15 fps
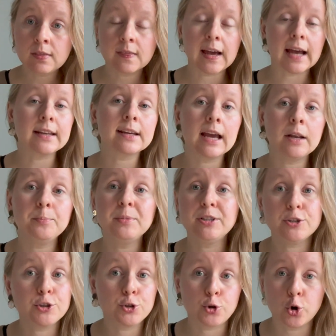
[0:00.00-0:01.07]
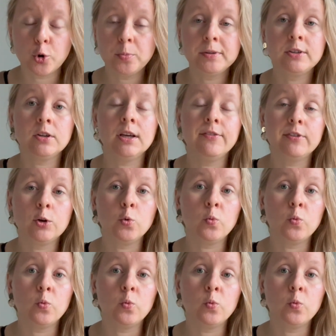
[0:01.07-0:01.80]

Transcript: that can be disturbed even